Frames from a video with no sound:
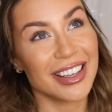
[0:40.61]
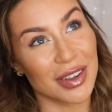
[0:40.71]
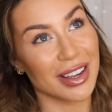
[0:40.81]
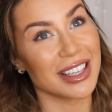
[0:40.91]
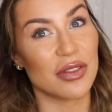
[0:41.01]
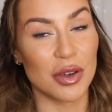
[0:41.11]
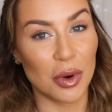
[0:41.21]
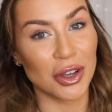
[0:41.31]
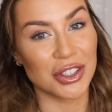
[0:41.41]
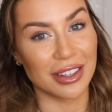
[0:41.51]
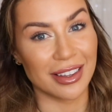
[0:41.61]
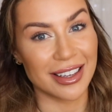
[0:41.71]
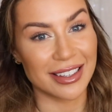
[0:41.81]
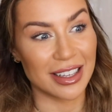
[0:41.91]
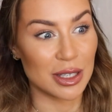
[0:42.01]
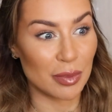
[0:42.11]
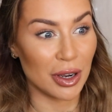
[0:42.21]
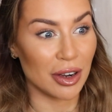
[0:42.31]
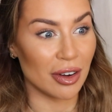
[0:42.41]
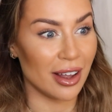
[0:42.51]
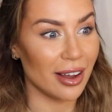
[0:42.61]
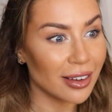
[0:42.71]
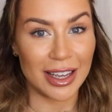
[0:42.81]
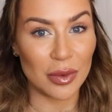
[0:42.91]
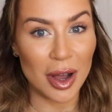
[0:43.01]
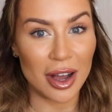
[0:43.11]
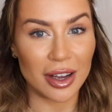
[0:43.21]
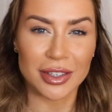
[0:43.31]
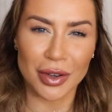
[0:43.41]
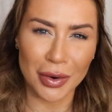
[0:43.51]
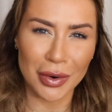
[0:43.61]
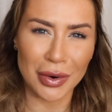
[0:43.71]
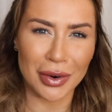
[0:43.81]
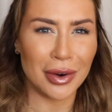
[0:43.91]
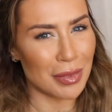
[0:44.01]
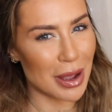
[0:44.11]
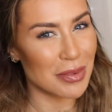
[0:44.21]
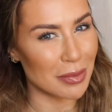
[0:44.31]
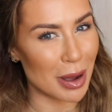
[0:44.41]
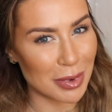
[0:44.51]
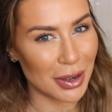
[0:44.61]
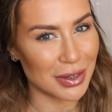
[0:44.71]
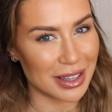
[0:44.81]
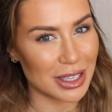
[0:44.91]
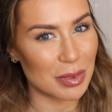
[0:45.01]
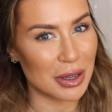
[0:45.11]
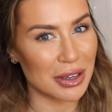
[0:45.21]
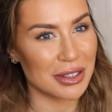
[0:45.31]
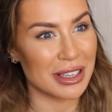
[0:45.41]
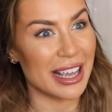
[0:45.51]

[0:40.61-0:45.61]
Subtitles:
So I guess if you're watching this, then spoiler alert, it works. Or maybe I'm uploading this because